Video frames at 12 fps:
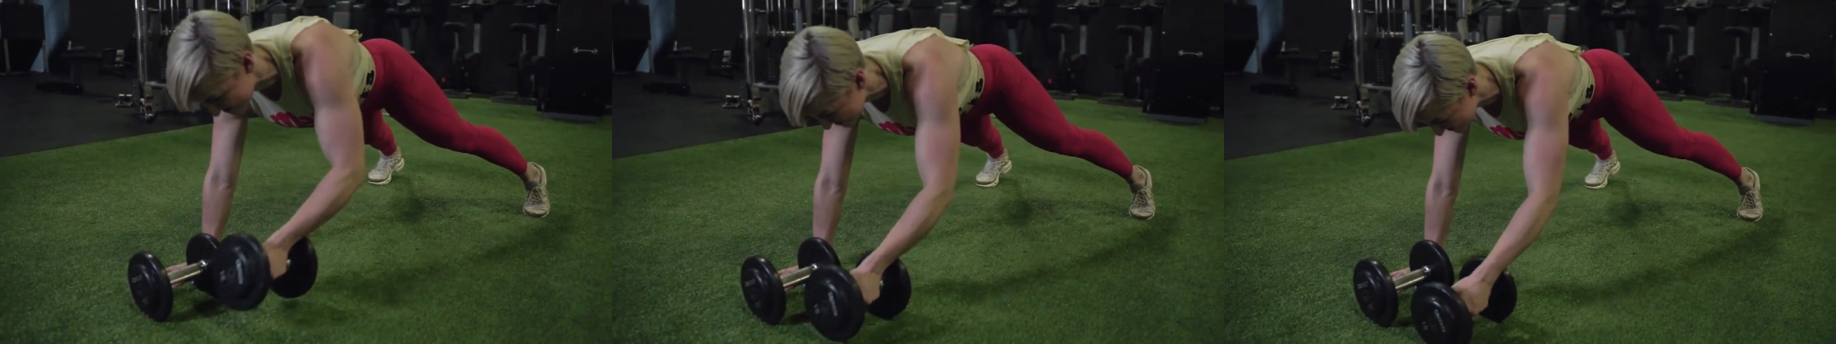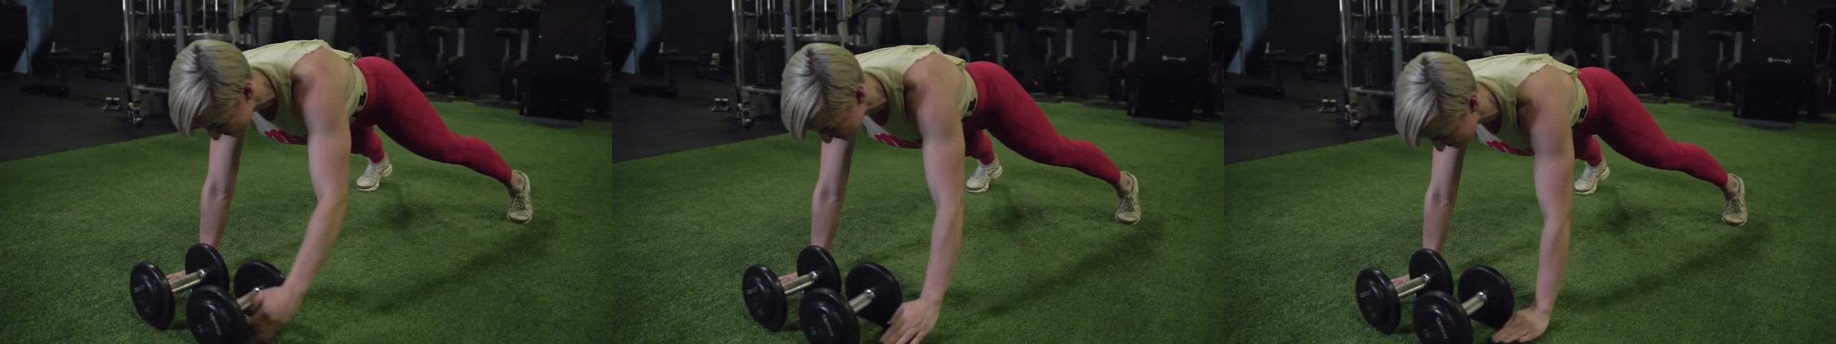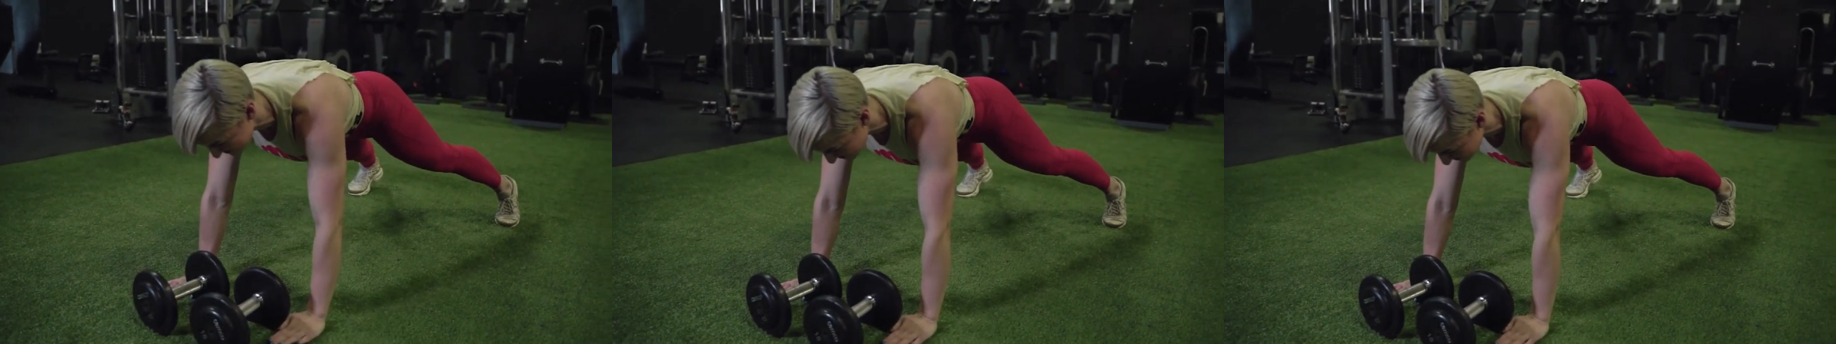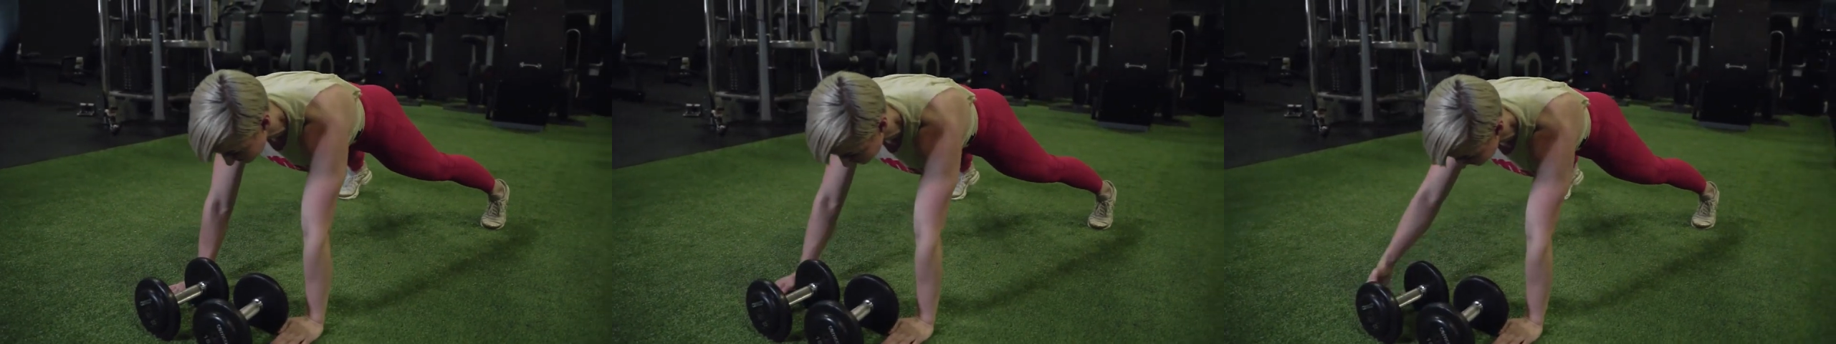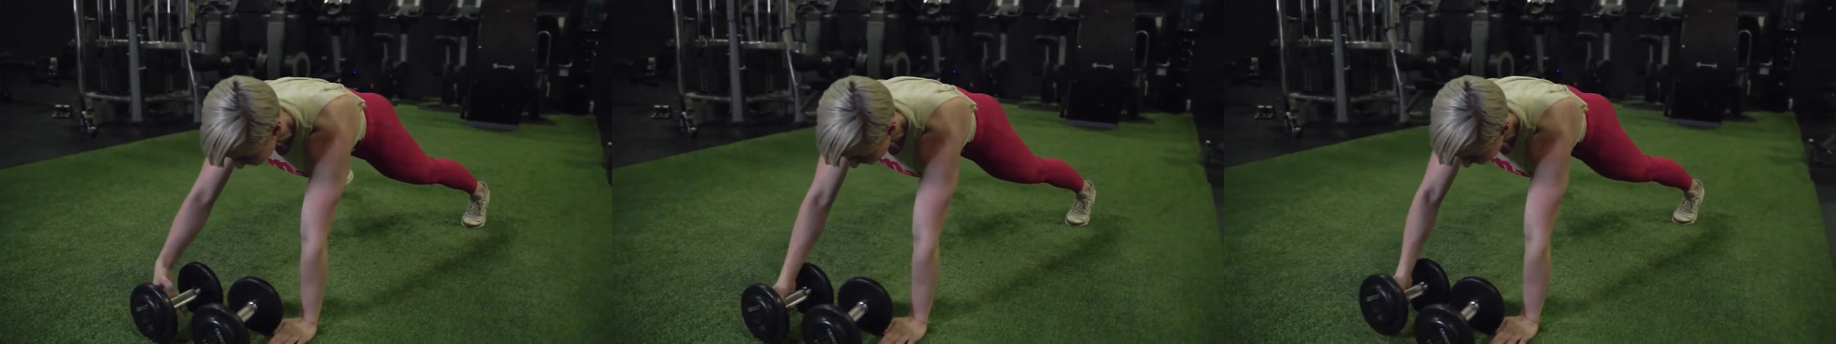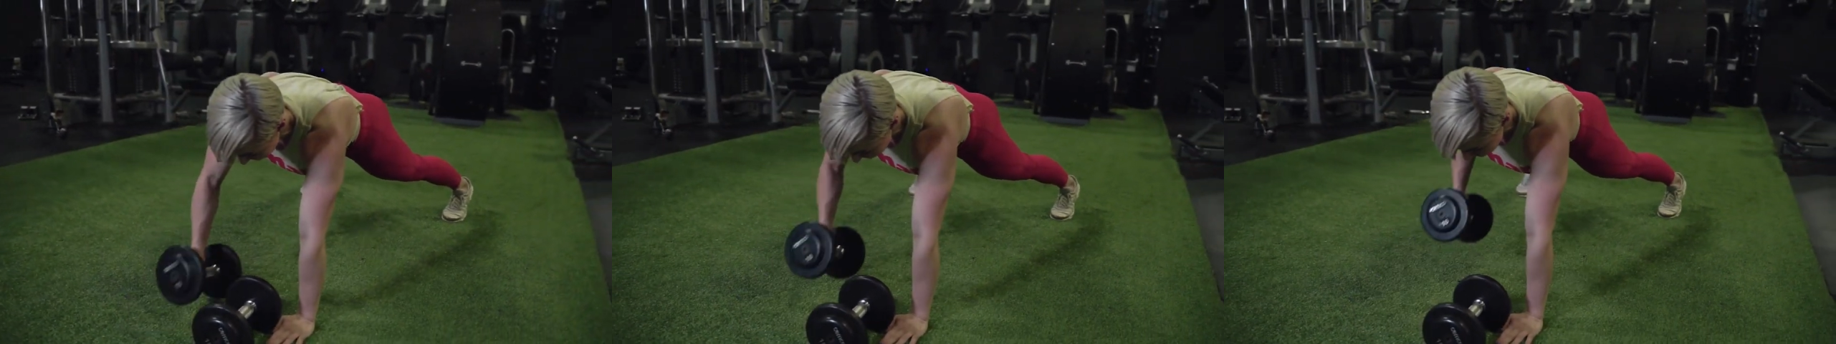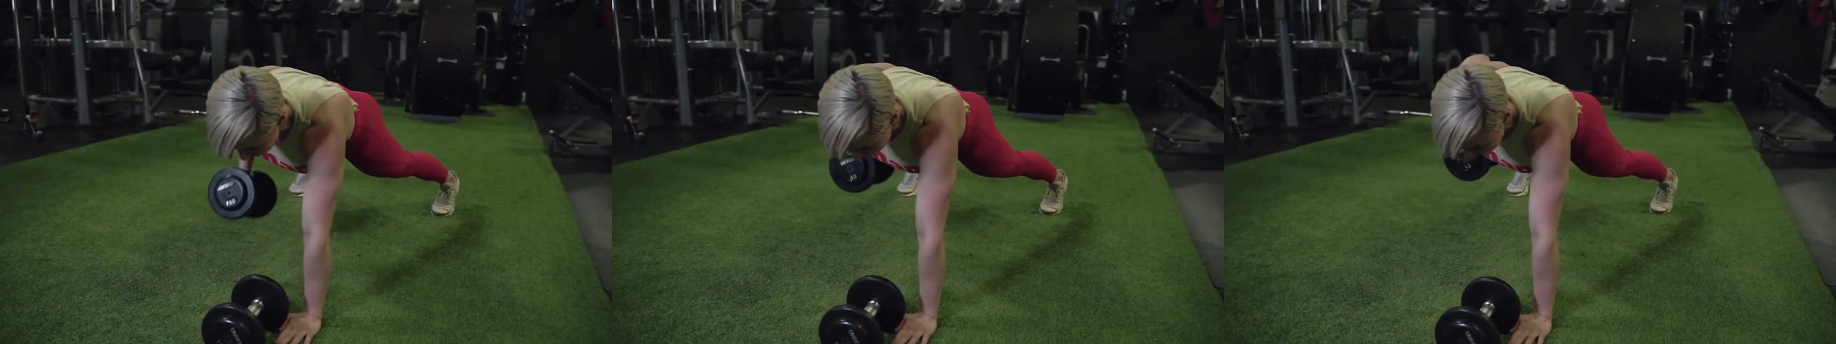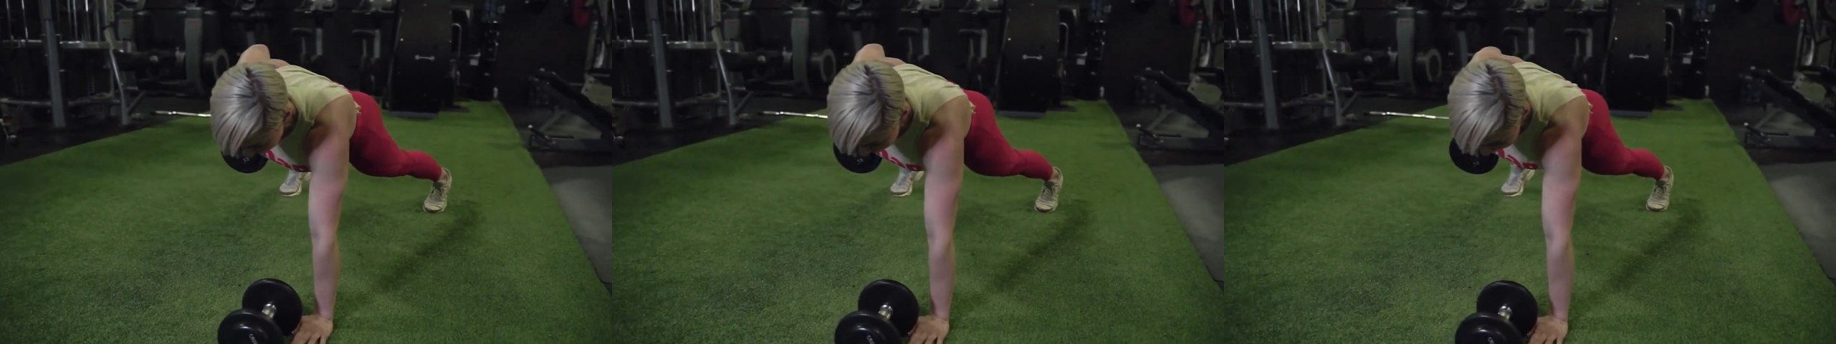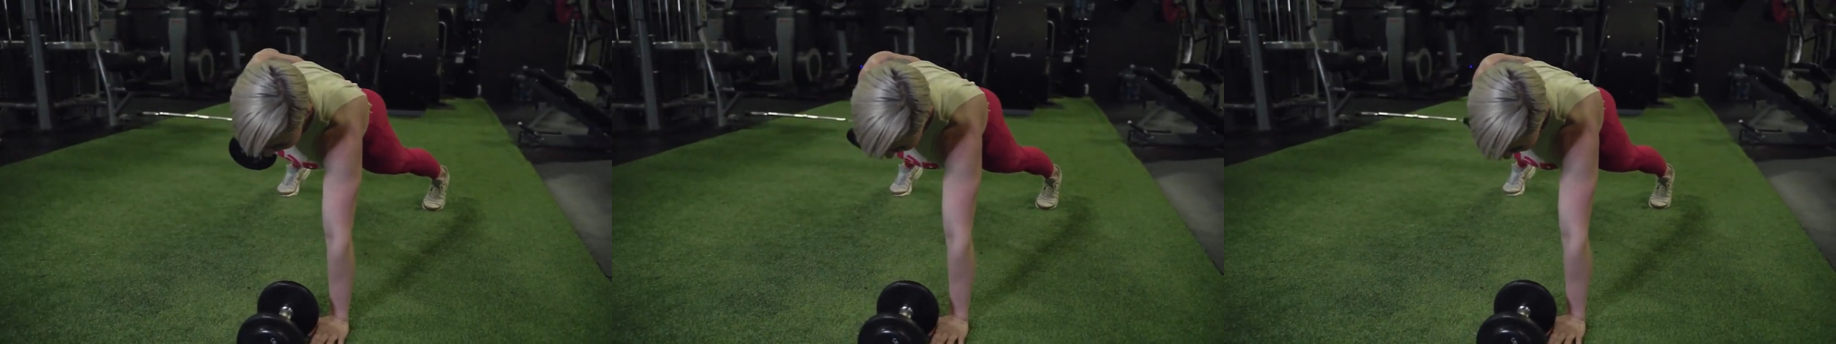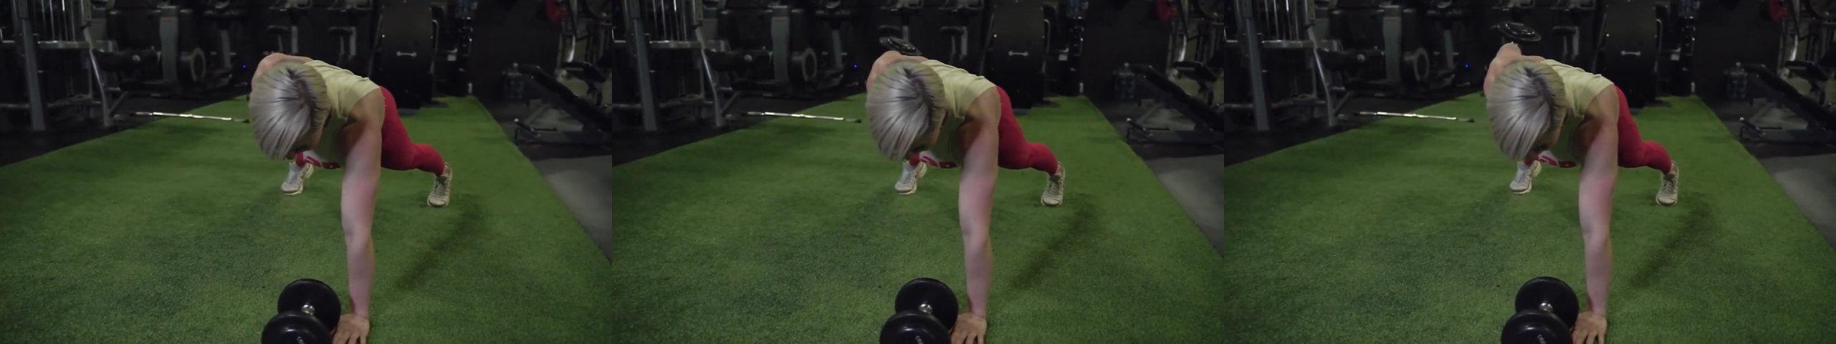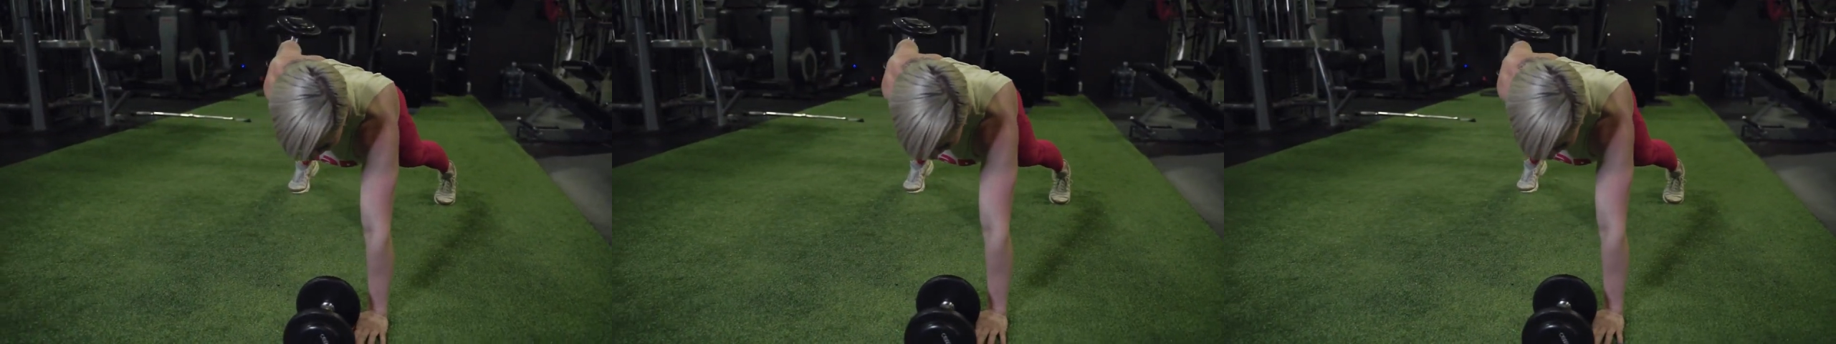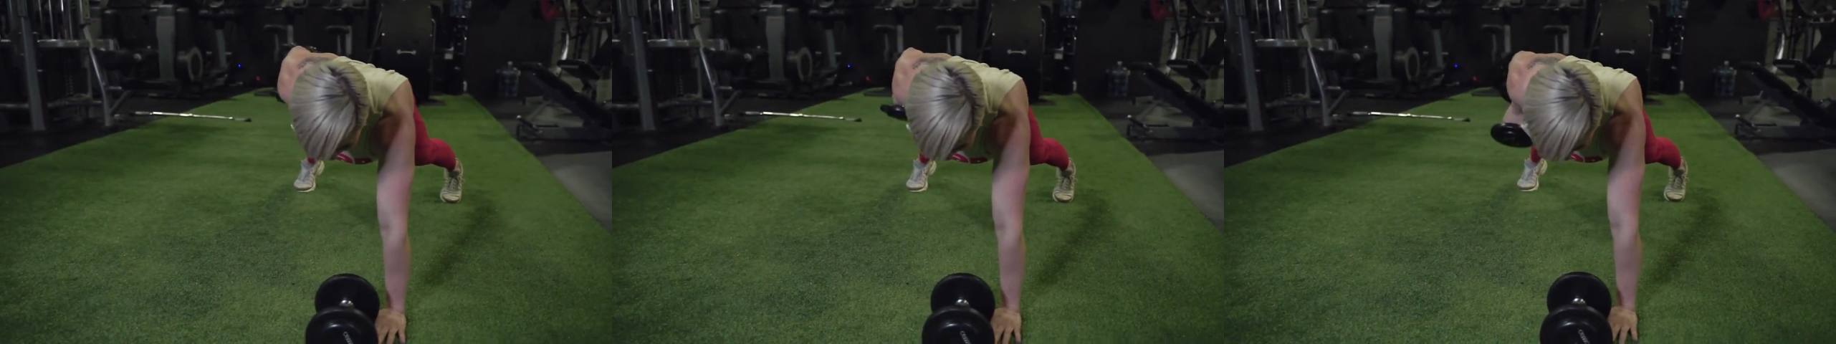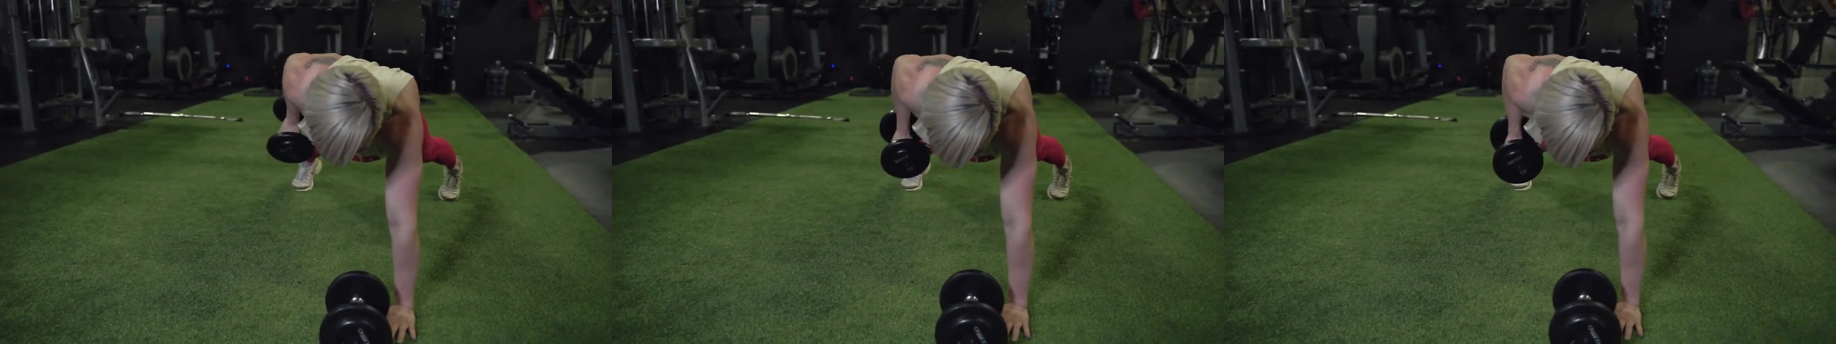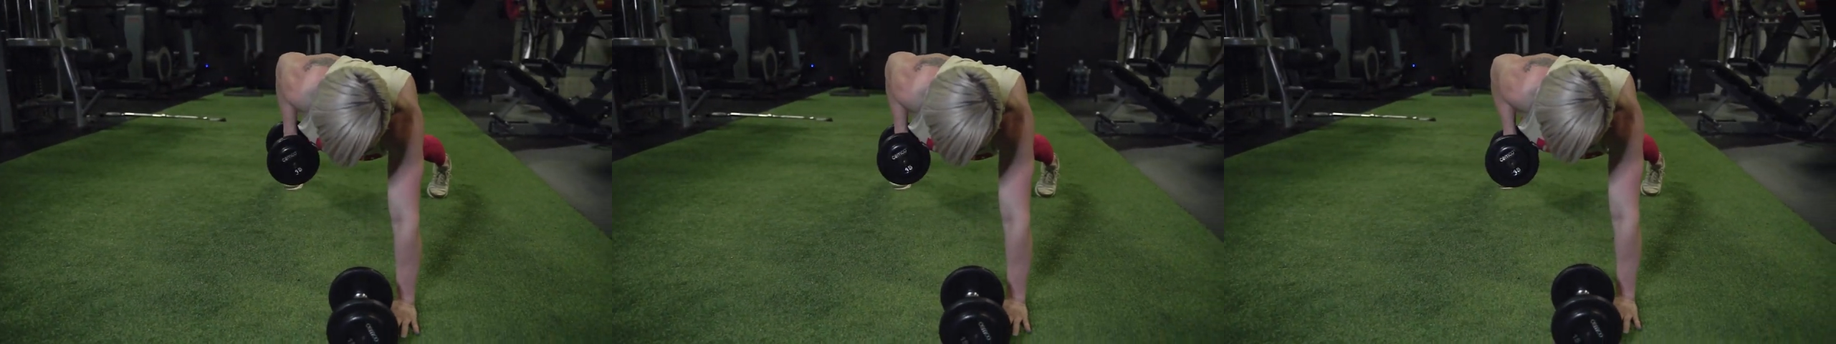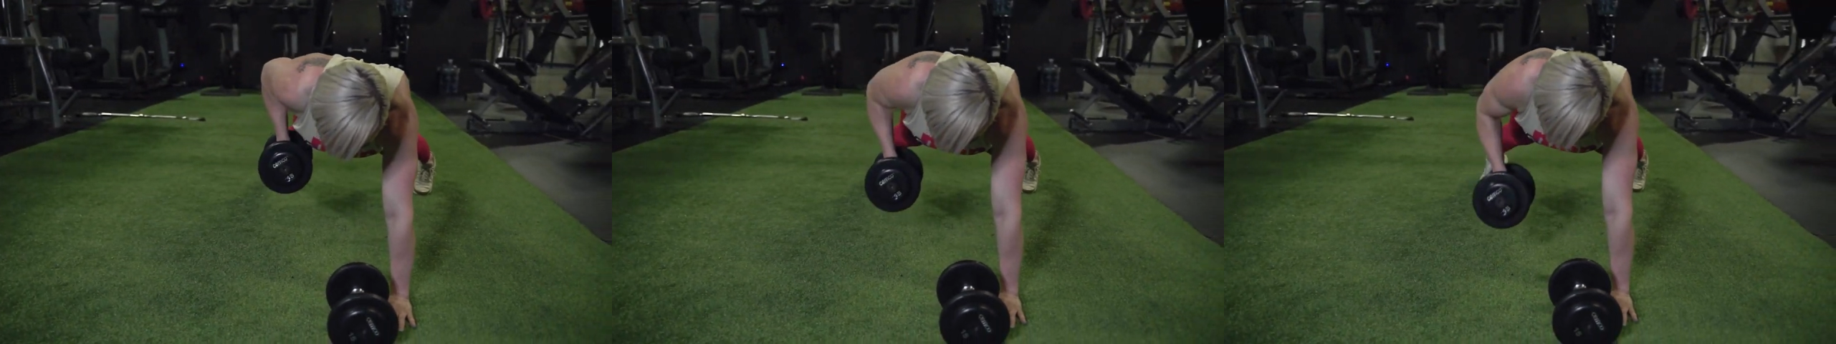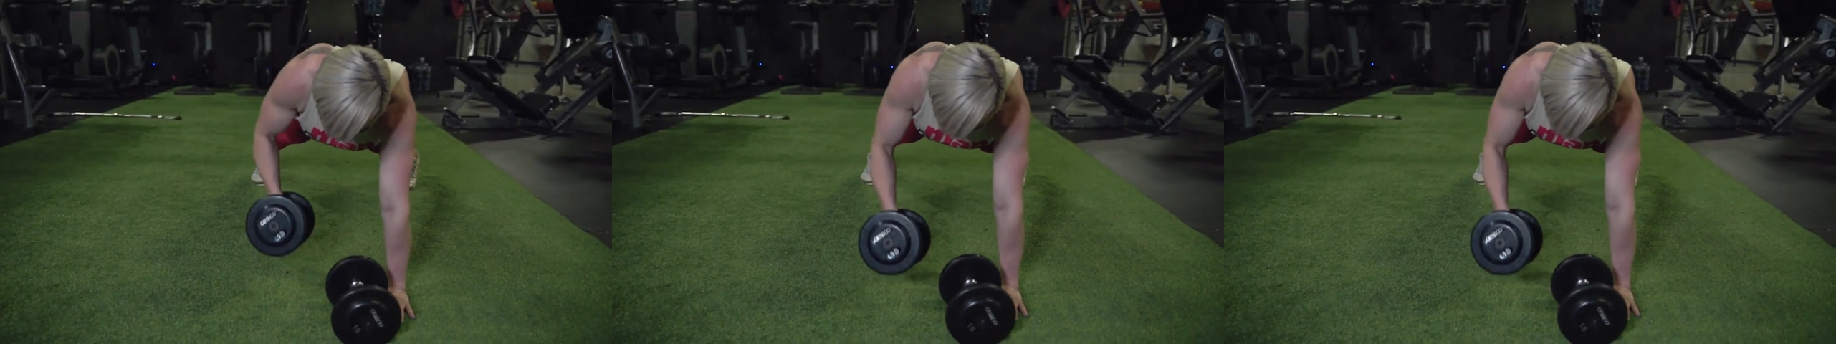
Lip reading: No face is visible, so there are no lips to read.